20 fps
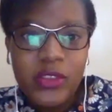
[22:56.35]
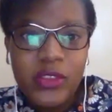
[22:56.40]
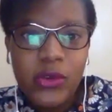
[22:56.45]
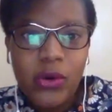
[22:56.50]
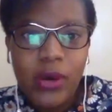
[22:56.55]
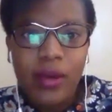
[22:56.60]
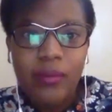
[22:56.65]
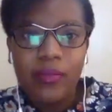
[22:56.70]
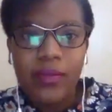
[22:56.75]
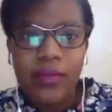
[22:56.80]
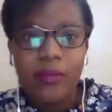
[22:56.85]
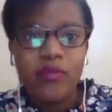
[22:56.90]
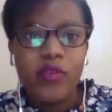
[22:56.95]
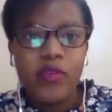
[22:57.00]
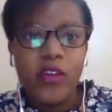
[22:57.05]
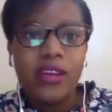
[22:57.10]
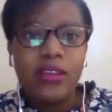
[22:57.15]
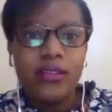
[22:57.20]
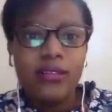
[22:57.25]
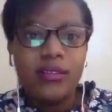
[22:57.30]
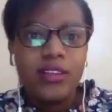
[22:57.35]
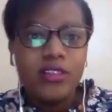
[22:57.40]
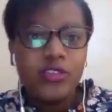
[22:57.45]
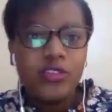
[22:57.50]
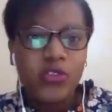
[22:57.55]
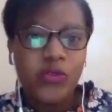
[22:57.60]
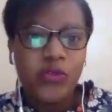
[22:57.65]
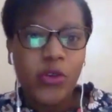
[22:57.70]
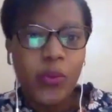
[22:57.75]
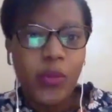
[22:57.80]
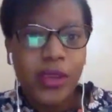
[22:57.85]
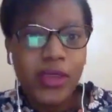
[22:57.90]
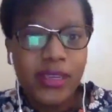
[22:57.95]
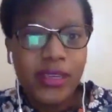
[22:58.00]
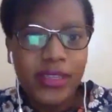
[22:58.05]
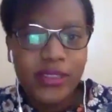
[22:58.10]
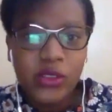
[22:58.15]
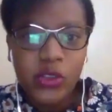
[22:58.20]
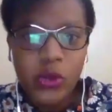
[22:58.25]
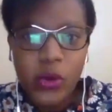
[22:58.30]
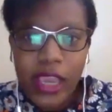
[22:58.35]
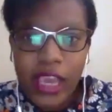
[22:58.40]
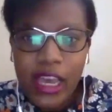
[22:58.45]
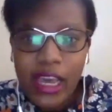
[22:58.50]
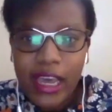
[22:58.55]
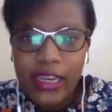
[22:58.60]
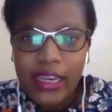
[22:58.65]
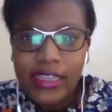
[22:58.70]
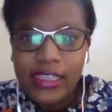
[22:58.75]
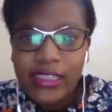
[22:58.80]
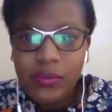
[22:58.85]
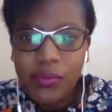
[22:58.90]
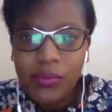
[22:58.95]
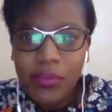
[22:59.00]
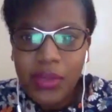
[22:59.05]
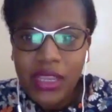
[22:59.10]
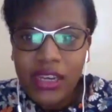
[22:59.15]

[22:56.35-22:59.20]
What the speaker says: So I'm very claustrophobic. So I can't